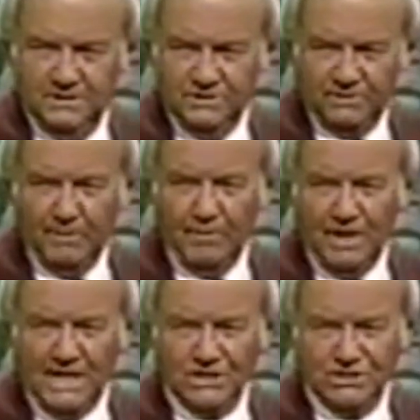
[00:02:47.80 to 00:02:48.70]
Some of them are
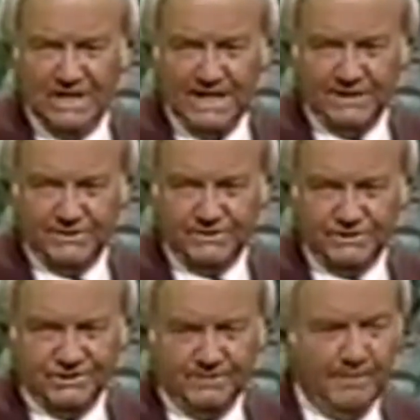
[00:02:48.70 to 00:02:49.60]
like giants.
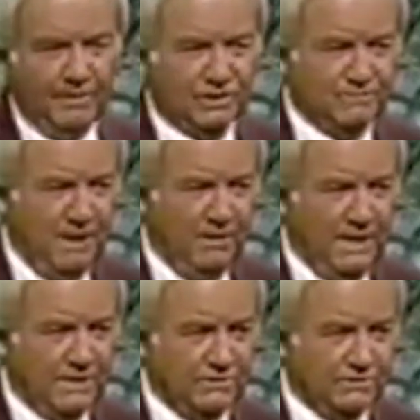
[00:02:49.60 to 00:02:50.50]
Some of them are small
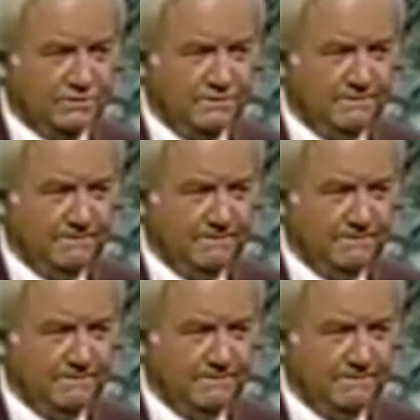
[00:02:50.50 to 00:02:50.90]
angels.